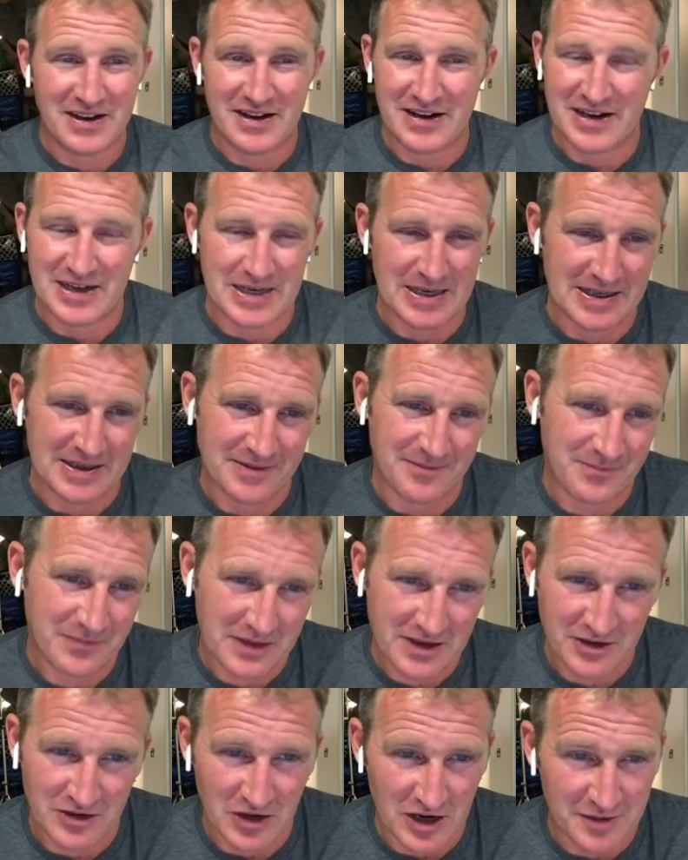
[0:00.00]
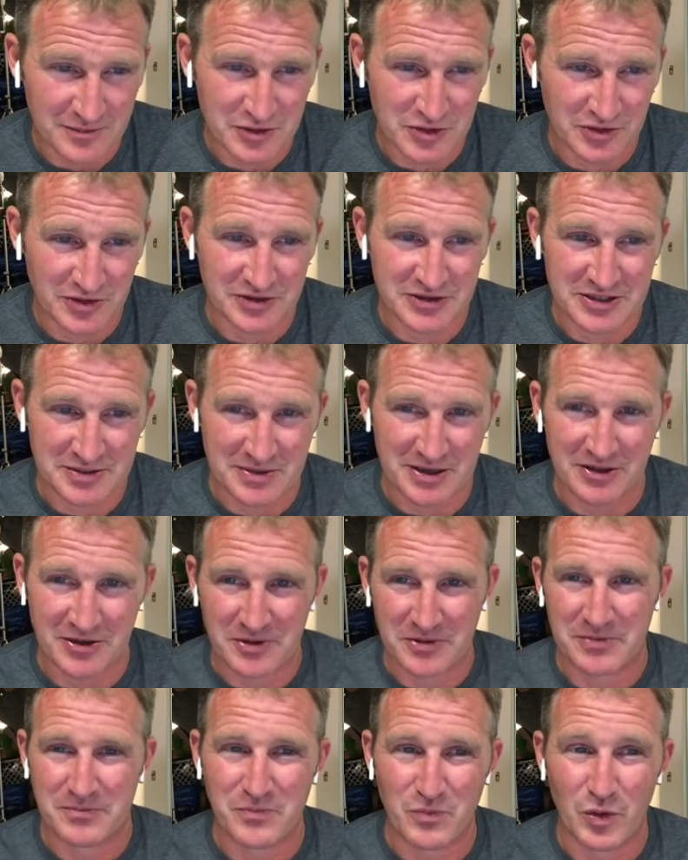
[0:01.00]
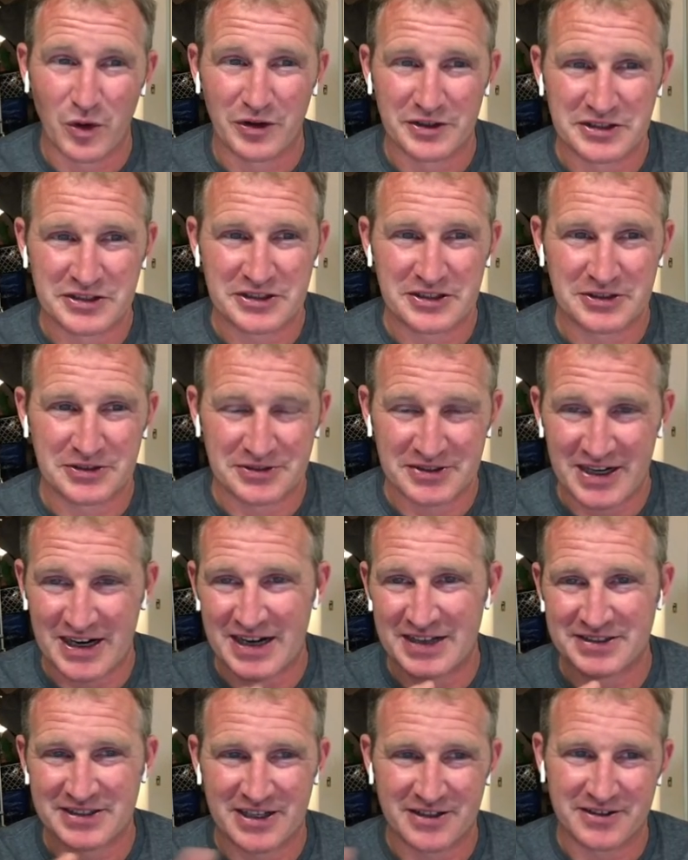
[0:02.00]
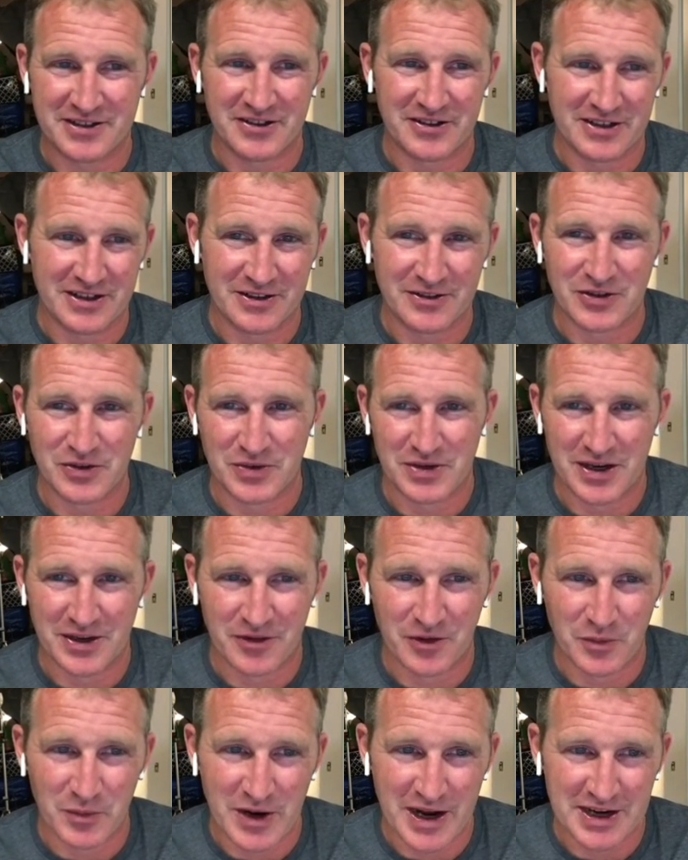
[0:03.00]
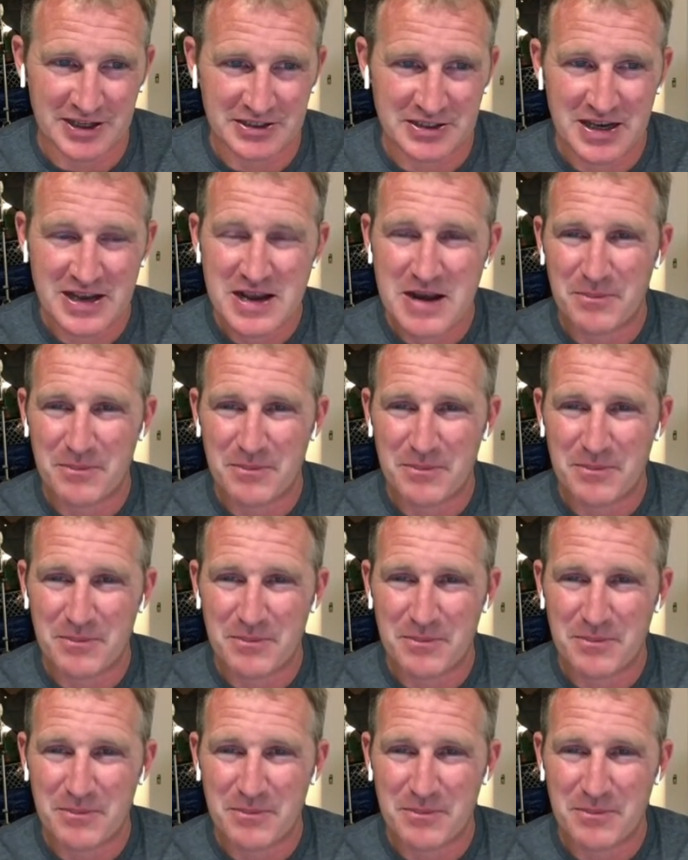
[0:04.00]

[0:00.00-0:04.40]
Uh, you know, I'm sure there's some other really skilled guys out there that can do it other ways,